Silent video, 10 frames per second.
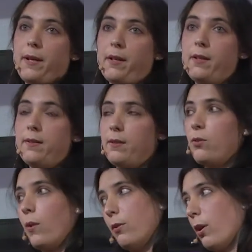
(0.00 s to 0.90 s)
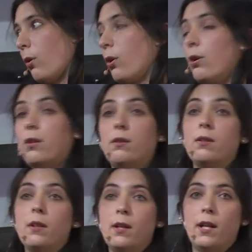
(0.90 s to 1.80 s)
And this will tell me
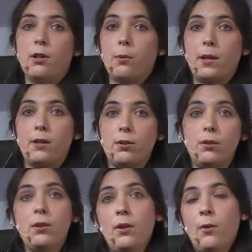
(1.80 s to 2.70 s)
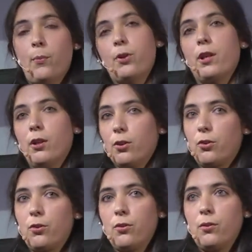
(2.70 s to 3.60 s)
whether I have to generate a REST
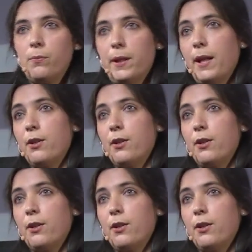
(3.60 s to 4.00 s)
call